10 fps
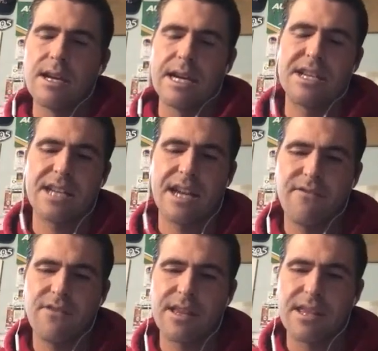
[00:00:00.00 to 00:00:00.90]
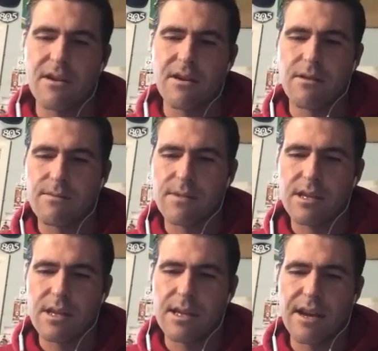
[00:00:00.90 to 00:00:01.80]
I just kind of feel like
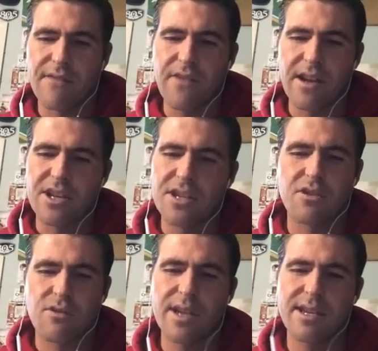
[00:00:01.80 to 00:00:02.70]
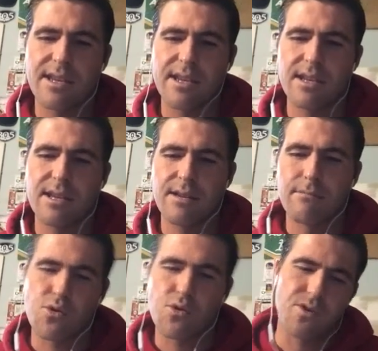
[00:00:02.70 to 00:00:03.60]
I just trust
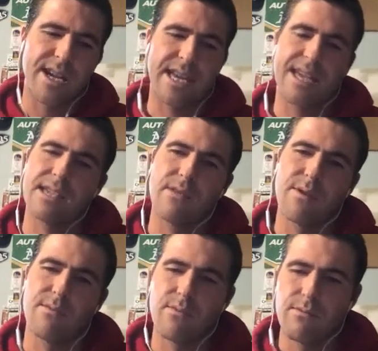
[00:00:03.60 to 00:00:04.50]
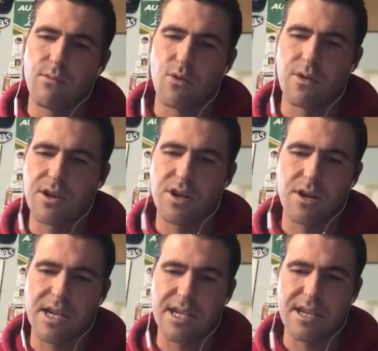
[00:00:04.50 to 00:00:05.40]
Murray, I guess, a little bit more this year
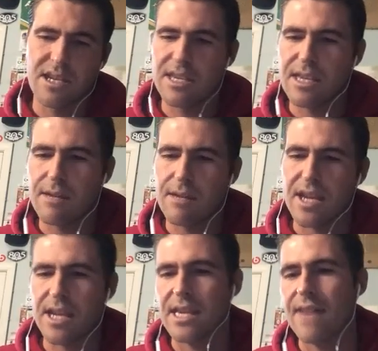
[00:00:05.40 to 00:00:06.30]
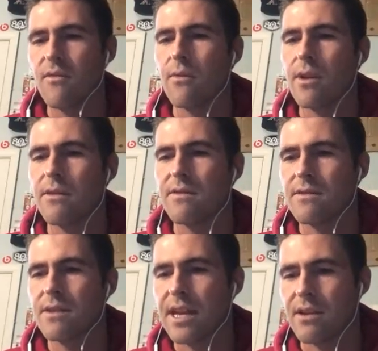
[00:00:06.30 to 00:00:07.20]
because he just seems like he's having one of
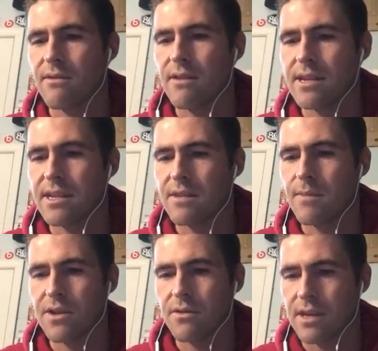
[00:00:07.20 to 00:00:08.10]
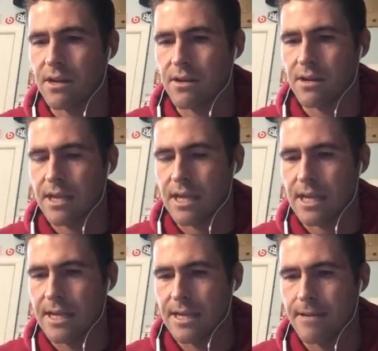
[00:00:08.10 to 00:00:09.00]
those kind of crazy special years.
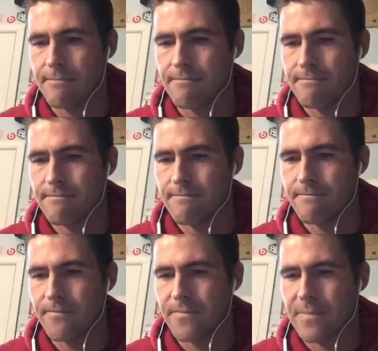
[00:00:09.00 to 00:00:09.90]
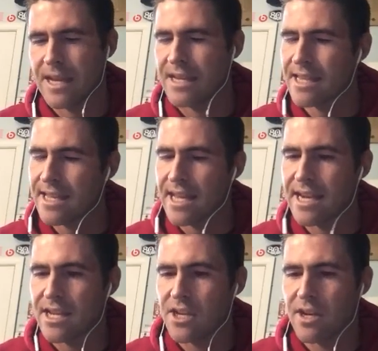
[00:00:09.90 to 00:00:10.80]
And I just like that
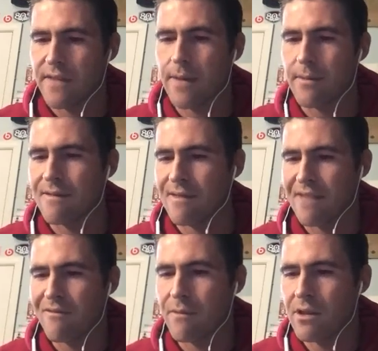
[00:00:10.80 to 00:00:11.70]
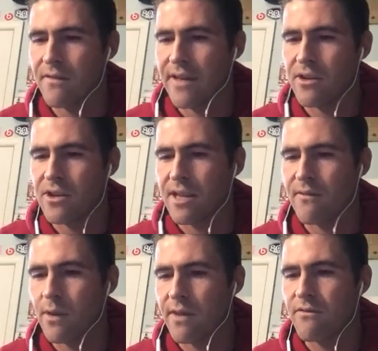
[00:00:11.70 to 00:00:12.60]
addition of Hopkins to give him a little bit of energy. They've
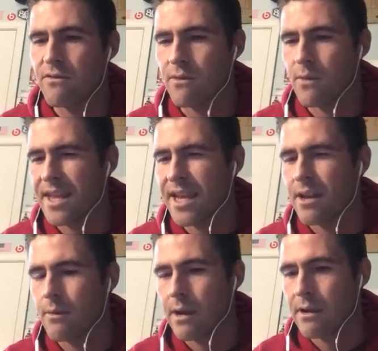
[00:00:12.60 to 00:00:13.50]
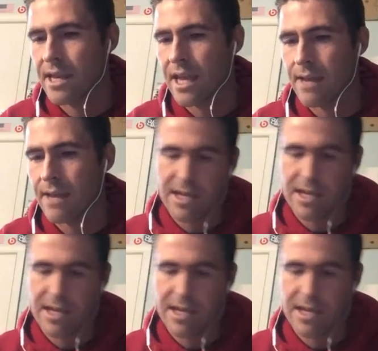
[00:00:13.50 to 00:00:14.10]
won a few. They won that Hail Mary game.